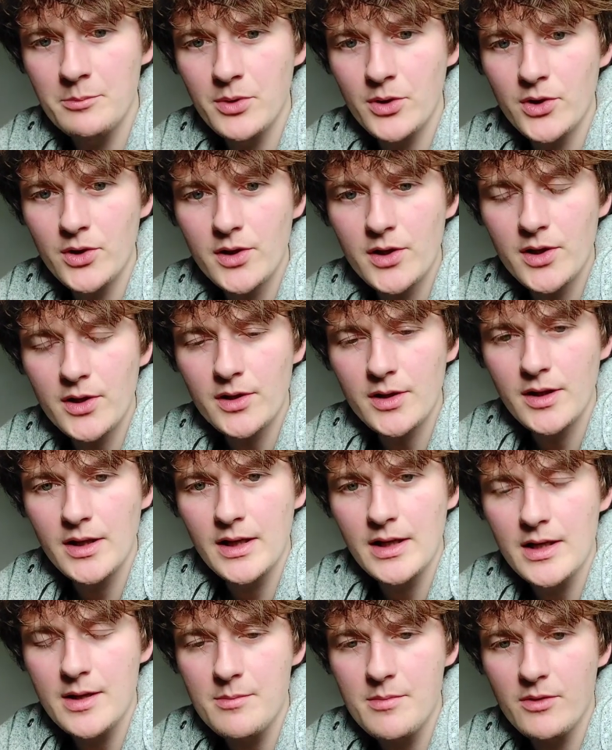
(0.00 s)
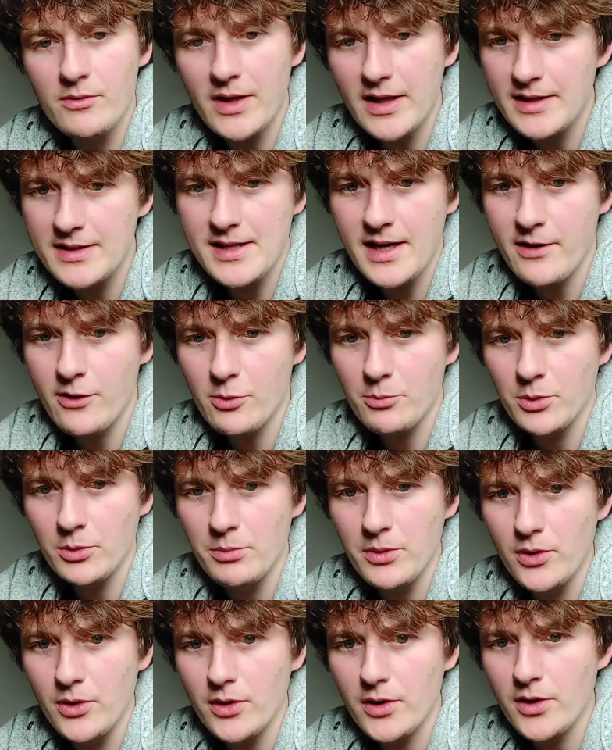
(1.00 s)
book um, a really terrible
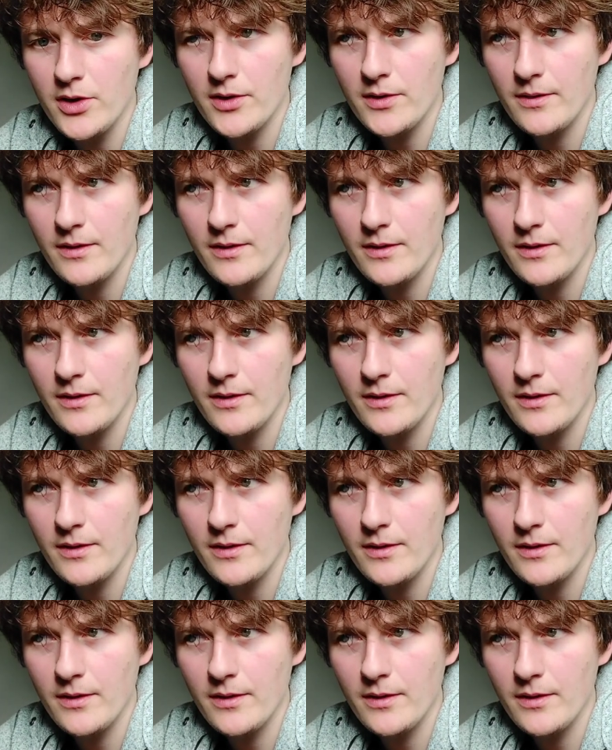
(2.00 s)
book.